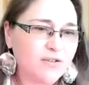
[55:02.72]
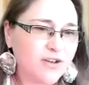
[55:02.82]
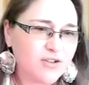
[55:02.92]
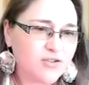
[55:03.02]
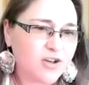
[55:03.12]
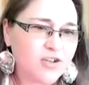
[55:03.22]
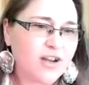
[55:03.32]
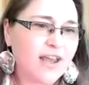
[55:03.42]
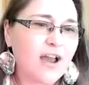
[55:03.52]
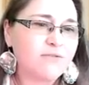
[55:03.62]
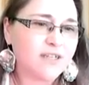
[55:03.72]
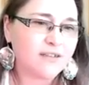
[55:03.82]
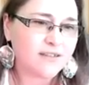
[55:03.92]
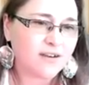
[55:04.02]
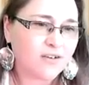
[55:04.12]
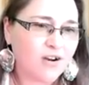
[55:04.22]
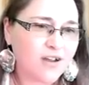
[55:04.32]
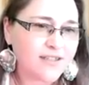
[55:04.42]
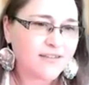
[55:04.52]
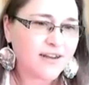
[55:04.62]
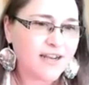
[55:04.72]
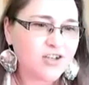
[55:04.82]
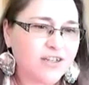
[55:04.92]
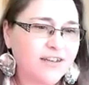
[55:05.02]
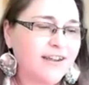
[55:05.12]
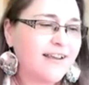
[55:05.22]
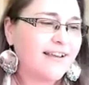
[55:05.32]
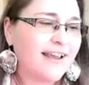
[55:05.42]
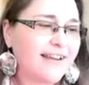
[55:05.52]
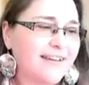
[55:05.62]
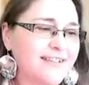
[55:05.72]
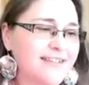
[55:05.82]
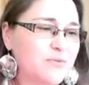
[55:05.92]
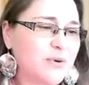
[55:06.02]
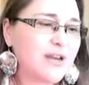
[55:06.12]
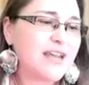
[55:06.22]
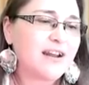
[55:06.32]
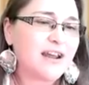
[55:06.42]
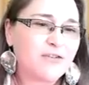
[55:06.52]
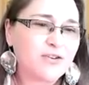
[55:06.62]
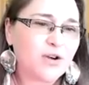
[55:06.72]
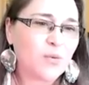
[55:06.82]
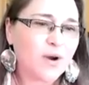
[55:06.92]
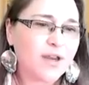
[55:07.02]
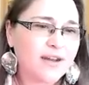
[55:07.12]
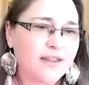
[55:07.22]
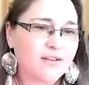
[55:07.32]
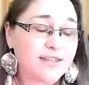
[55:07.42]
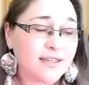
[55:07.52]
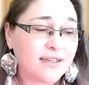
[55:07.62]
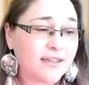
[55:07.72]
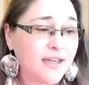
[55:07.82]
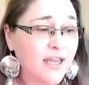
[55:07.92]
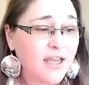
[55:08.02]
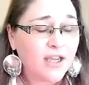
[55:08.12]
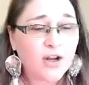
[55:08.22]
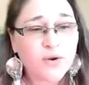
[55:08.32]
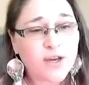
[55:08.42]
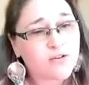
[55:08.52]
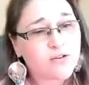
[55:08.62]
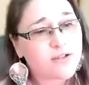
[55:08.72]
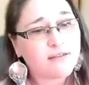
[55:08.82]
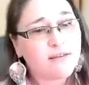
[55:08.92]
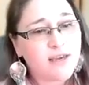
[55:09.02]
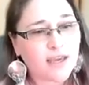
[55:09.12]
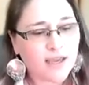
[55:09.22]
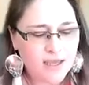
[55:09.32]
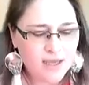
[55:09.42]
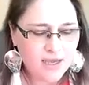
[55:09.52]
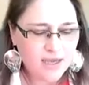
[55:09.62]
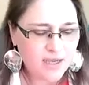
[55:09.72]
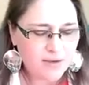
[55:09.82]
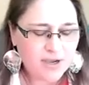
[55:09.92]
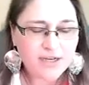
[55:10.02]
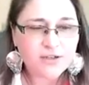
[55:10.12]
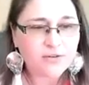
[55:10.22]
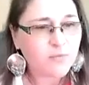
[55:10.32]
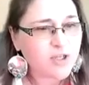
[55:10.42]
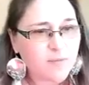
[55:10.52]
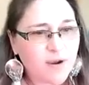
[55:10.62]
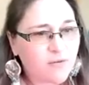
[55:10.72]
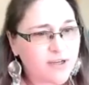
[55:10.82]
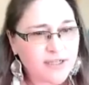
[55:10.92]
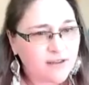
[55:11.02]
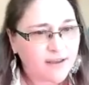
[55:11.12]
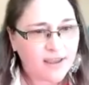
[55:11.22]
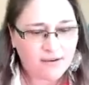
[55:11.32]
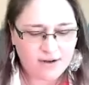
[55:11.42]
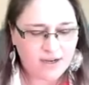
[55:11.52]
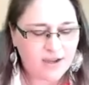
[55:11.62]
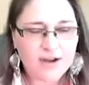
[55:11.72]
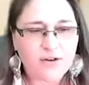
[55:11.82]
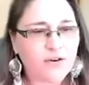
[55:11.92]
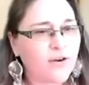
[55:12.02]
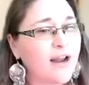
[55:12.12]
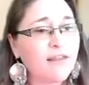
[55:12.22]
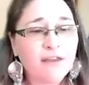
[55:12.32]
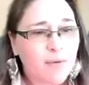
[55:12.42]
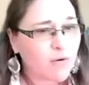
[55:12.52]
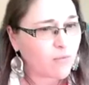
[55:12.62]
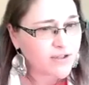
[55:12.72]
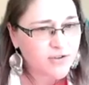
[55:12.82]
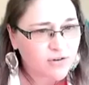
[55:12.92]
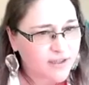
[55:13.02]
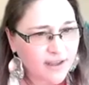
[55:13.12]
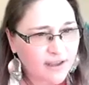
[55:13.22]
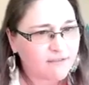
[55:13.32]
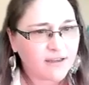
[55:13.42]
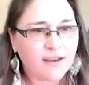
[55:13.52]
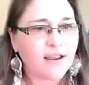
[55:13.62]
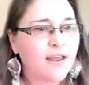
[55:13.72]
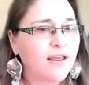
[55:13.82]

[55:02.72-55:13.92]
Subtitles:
construction accountant across the nation. And when he and I first started working together, I said, here's the thing. I don't know much about retail accounting. I don't know anything about restaurant accounting.